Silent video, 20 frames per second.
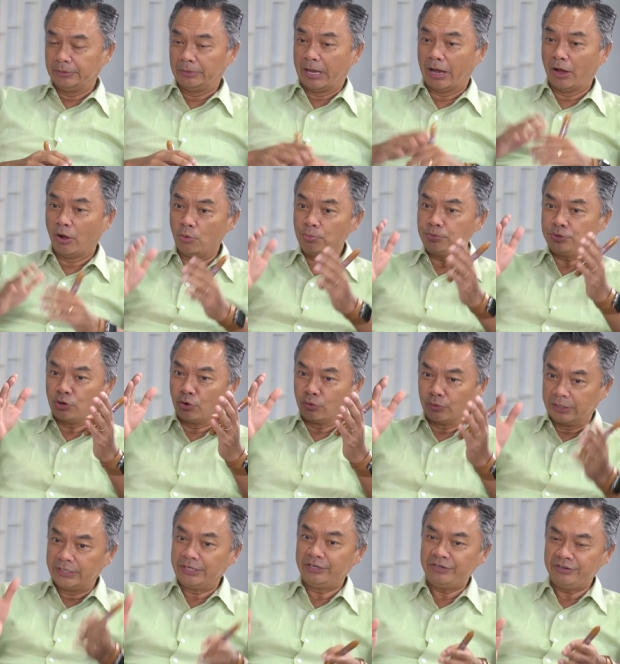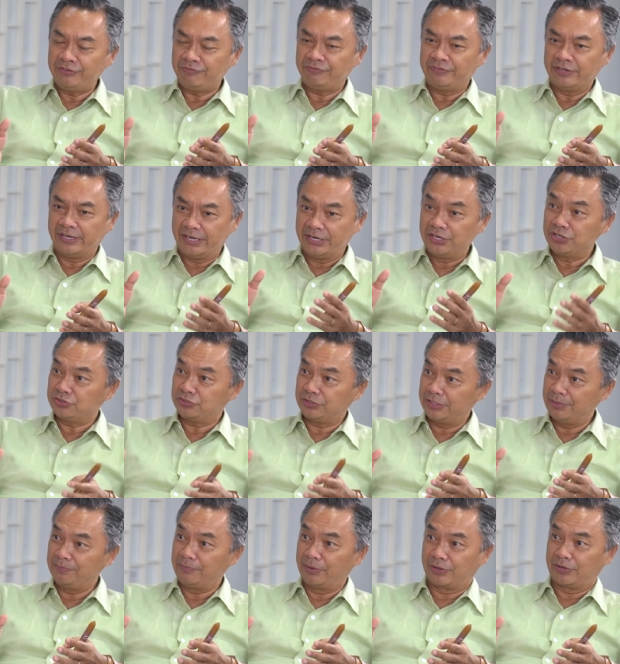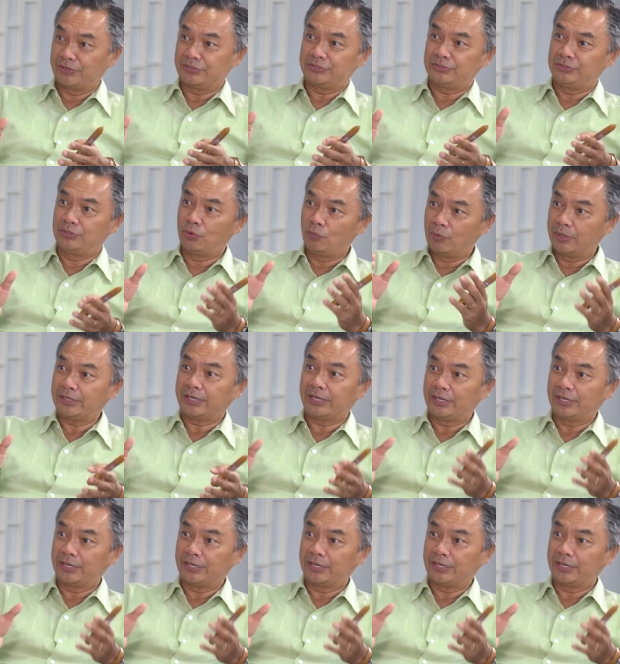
hope you don't leave the industry because no one